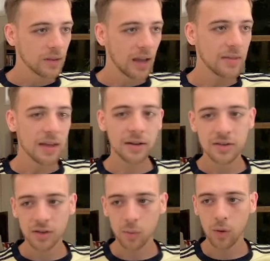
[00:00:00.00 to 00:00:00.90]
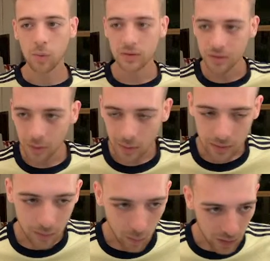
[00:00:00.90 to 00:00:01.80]
And then, so what we'll
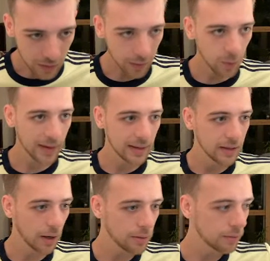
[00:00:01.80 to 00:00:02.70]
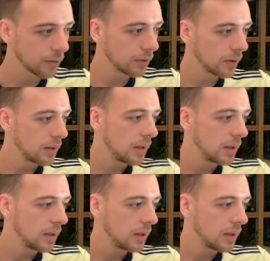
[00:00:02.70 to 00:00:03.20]
do, we'll quickly go through